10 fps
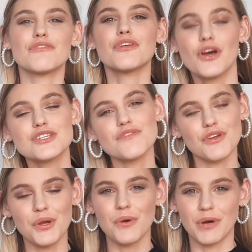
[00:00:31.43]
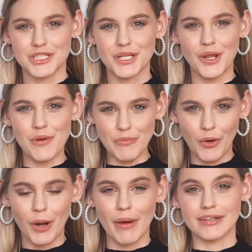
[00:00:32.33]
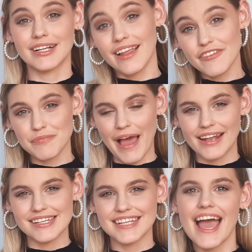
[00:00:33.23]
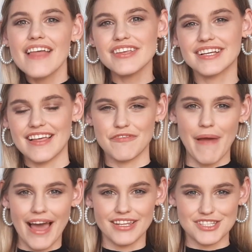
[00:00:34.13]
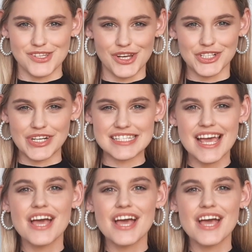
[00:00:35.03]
For those of you who want to learn more about cleft palate and the cleft palate surgeries,